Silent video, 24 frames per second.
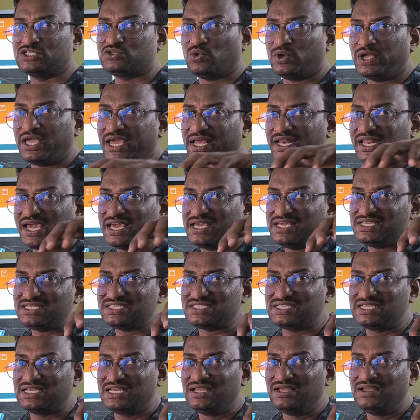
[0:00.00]
So area
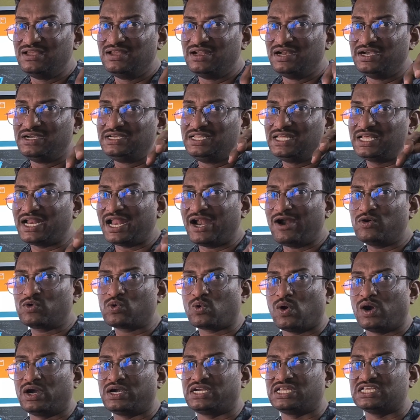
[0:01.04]
is derived
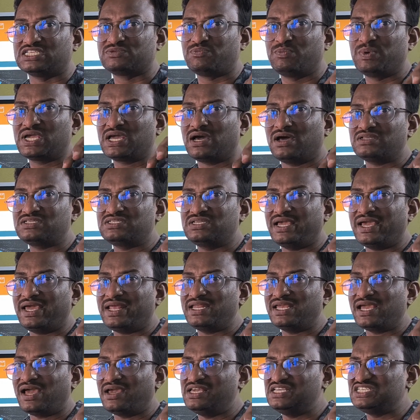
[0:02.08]
quantities because
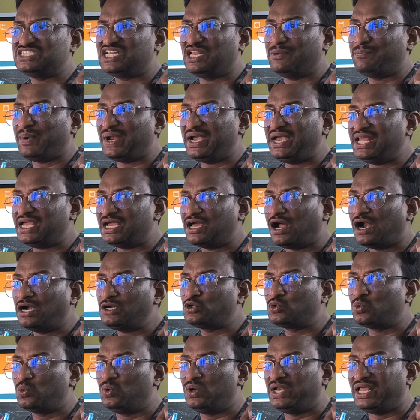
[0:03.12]
area is depending
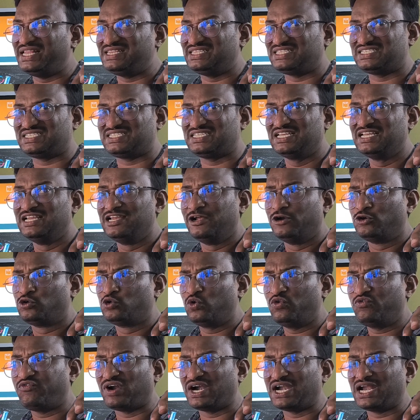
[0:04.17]
on two lengths,
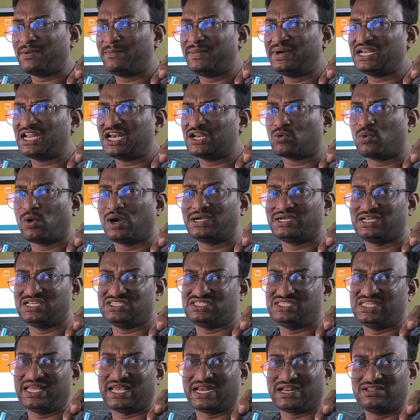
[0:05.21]
two fundamental
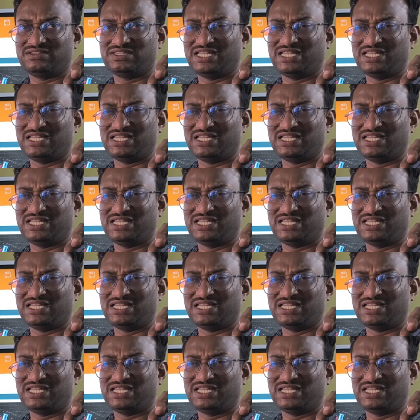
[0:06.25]
quantities there.